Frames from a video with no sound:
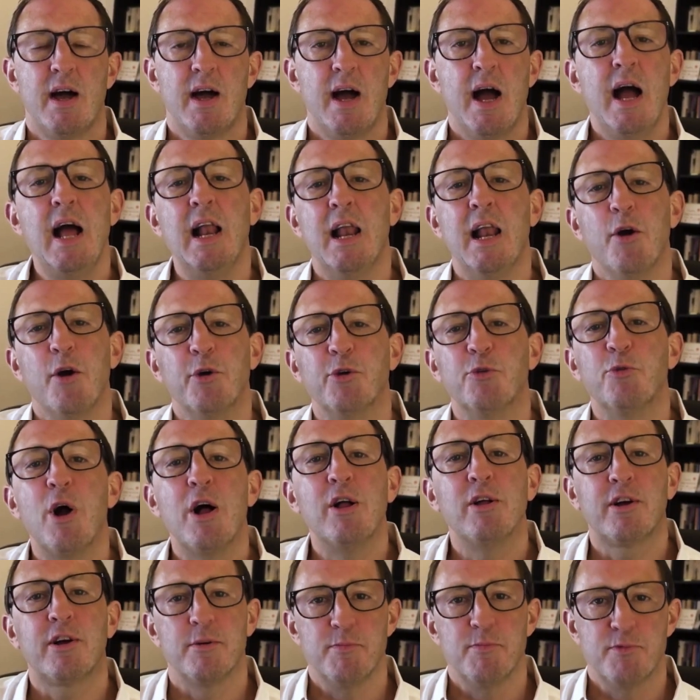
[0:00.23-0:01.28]
Hello and
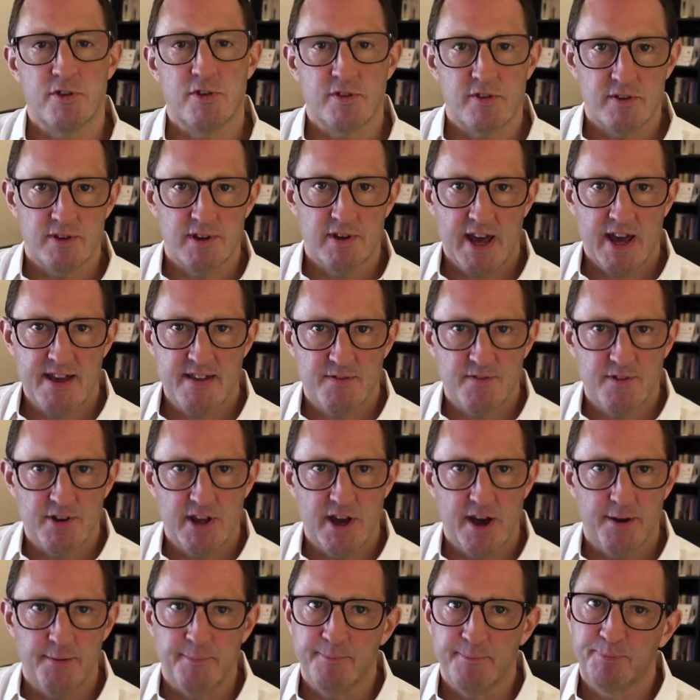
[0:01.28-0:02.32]
welcome to today's
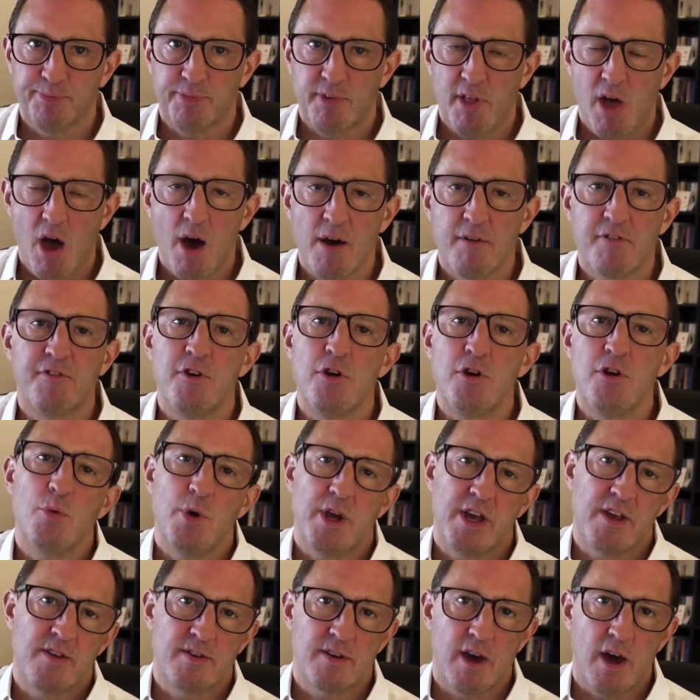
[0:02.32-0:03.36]
video. A few
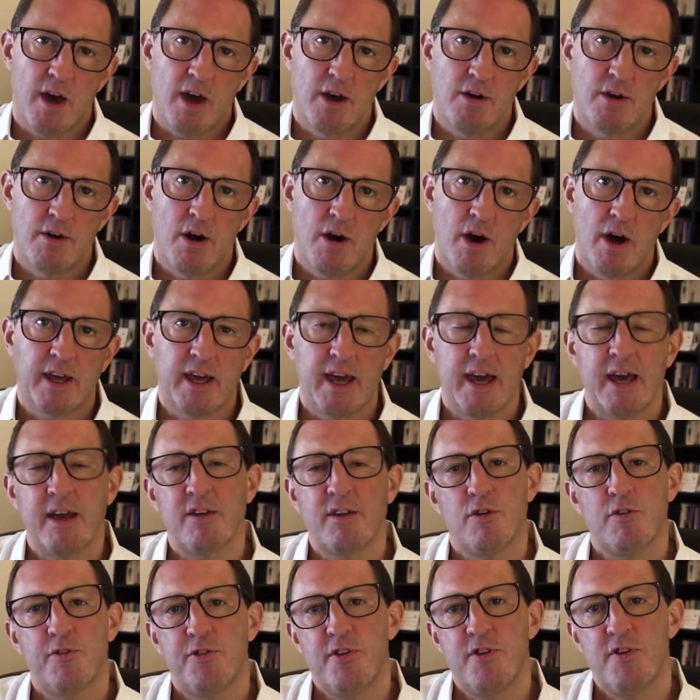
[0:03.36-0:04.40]
weeks ago, I
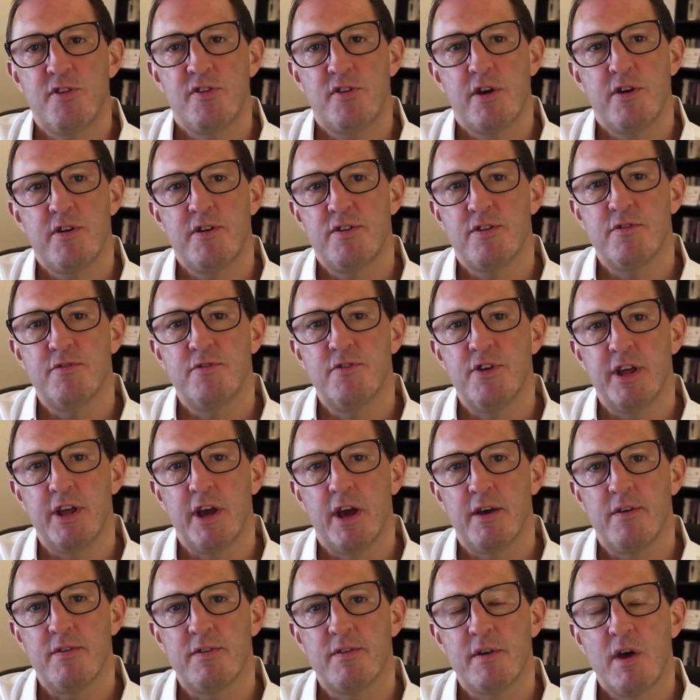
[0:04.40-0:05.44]
kicked off this series of
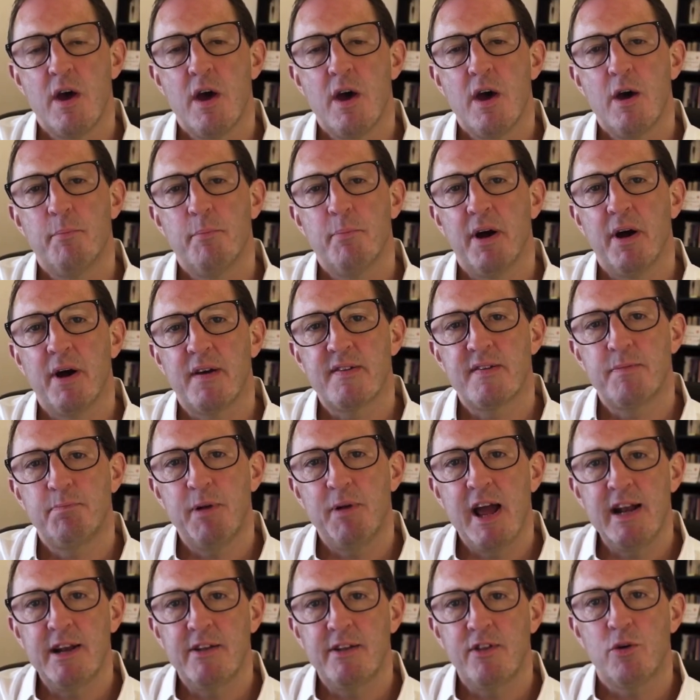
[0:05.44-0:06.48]
videos by
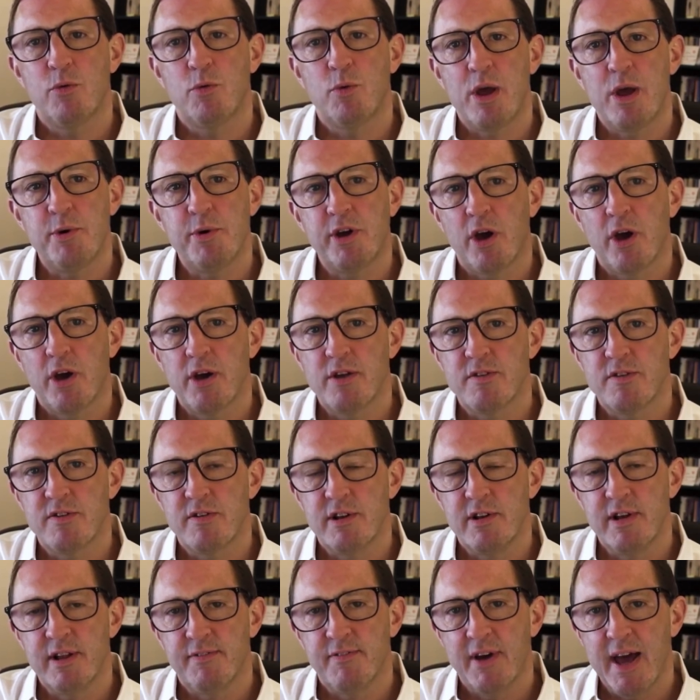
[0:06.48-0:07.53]
explaining that we were going to
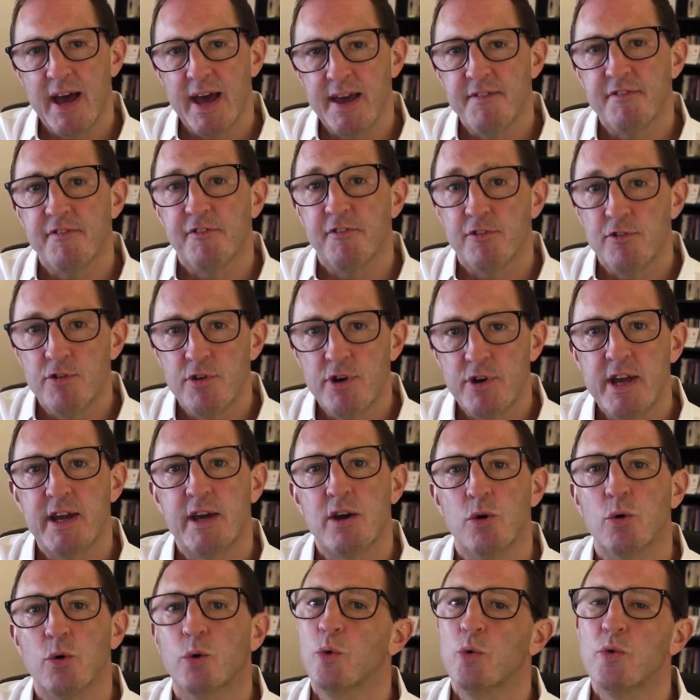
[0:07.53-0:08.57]
deliver a free
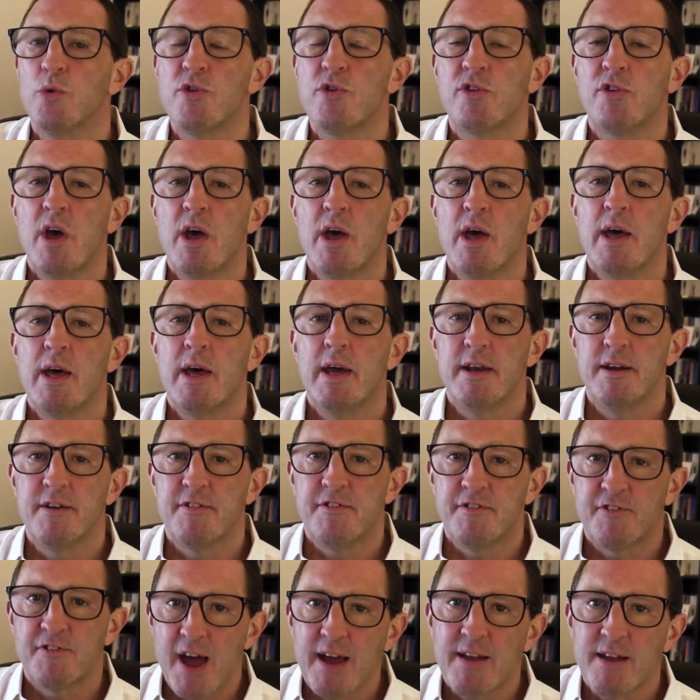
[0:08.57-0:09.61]
course in
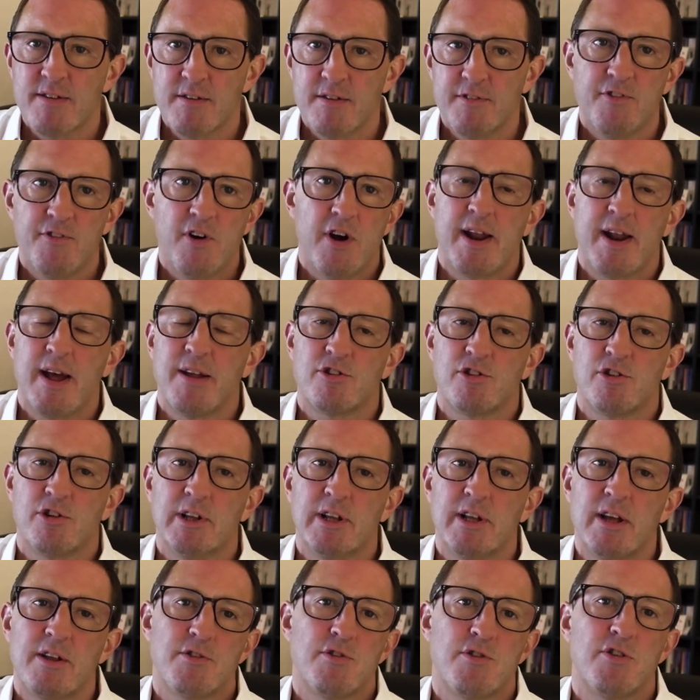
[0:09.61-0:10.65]
effective financial
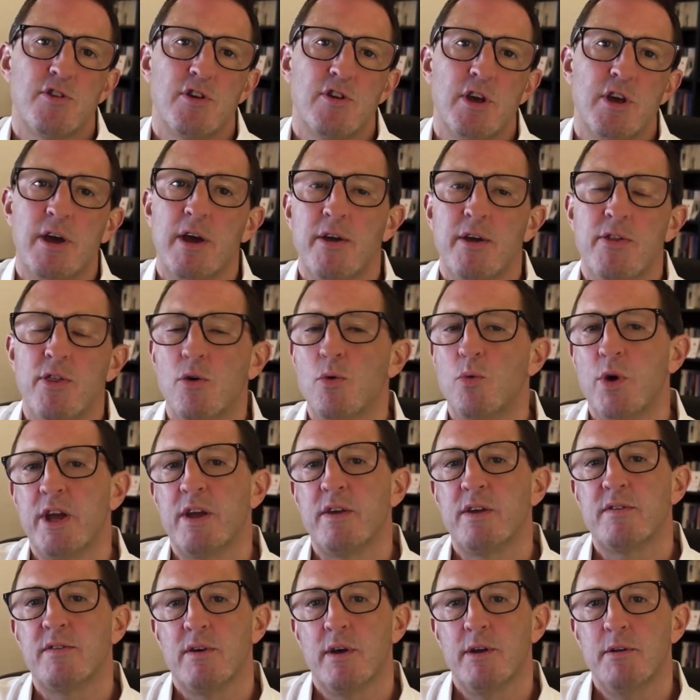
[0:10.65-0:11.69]
literacy in the
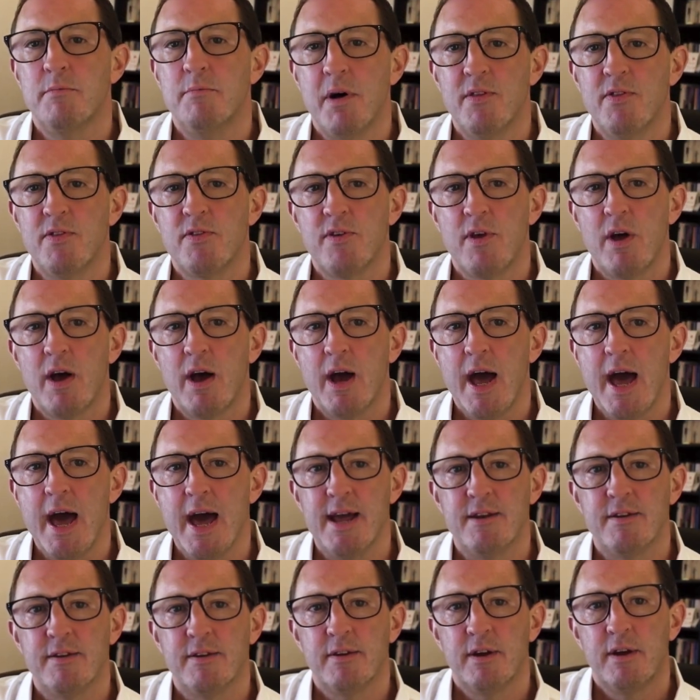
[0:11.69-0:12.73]
weeks and months
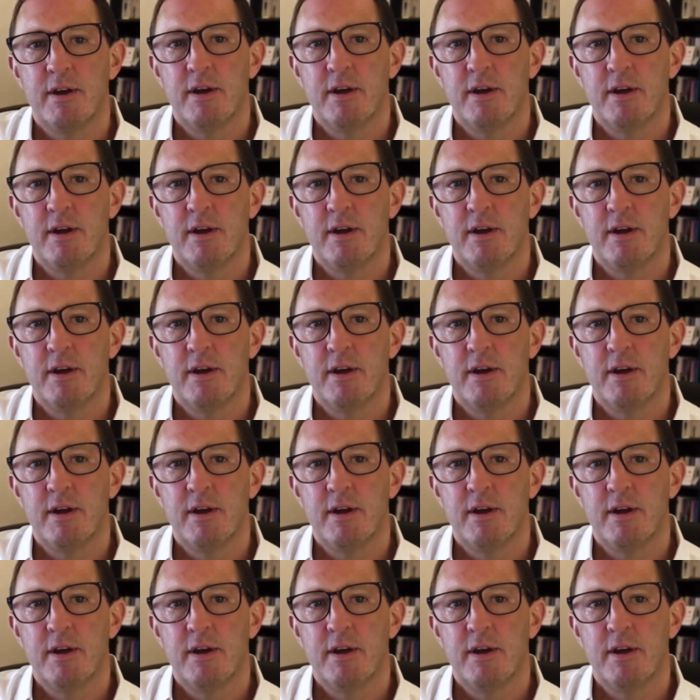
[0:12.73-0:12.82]
ahead.